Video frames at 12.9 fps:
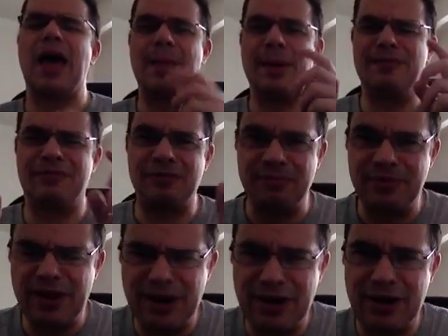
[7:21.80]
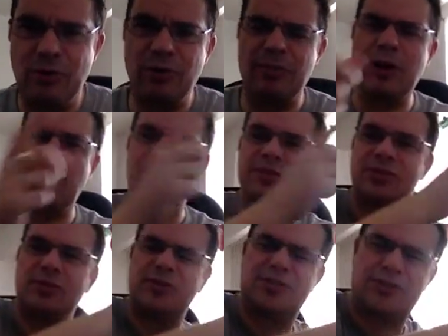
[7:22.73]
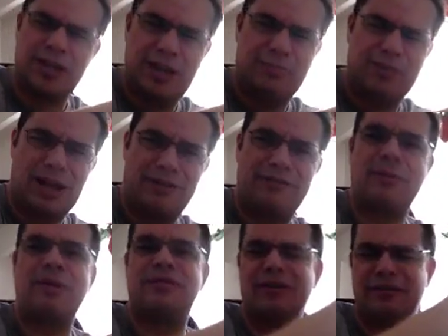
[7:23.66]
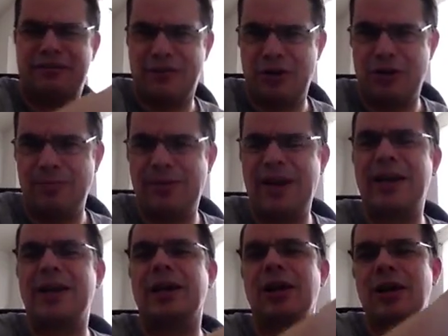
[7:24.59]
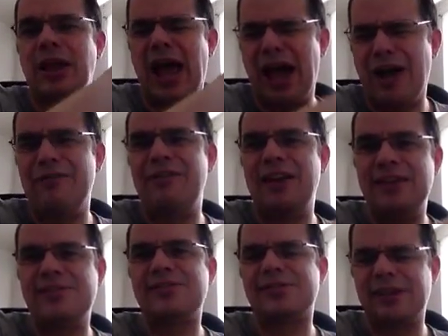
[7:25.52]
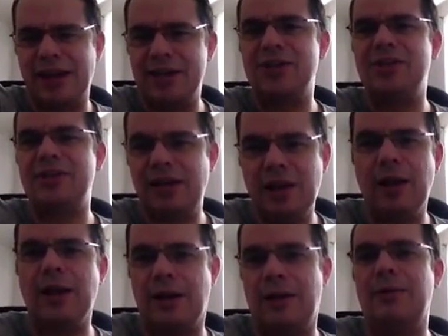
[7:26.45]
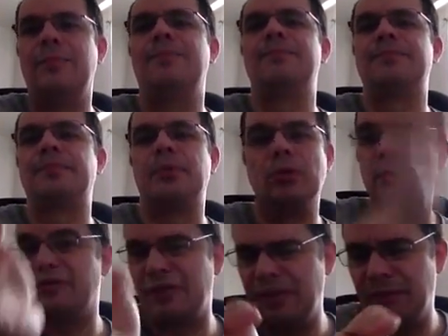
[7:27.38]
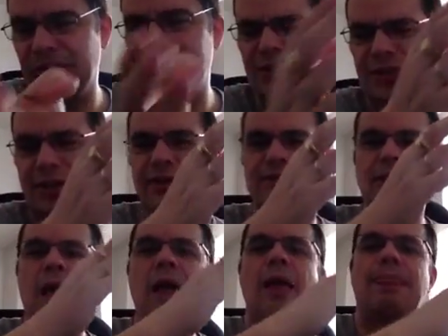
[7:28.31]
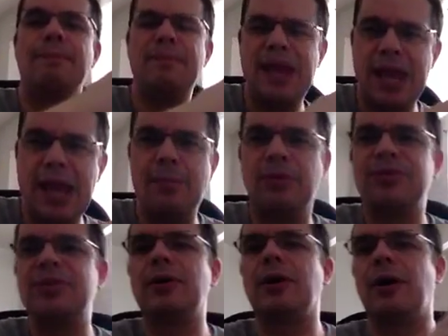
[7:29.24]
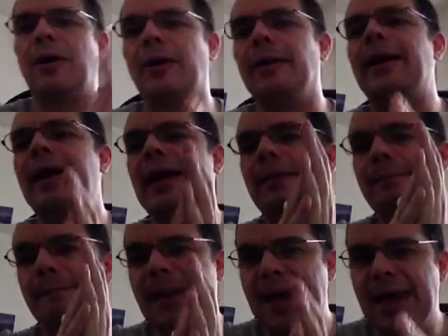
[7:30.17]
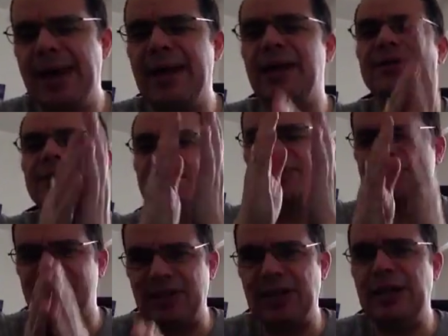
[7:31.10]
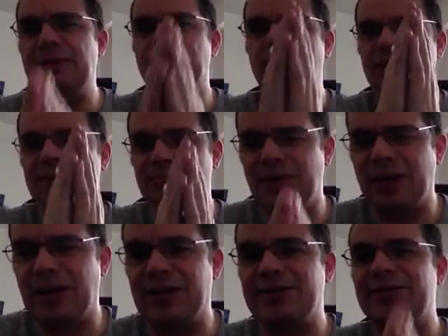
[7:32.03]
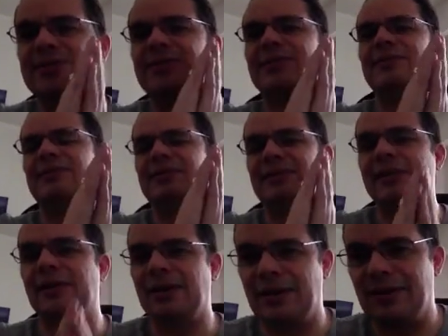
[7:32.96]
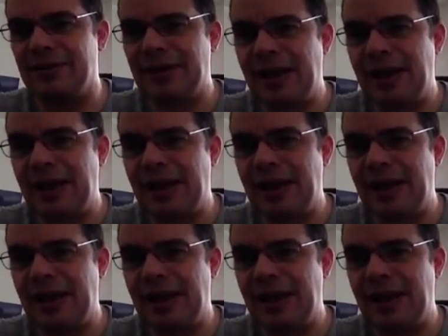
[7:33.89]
And then from there, with my open source trading platform, I've confirmed that I can have its strategy DLL, no different than multi-charts, be able to call a manage C++ DLL.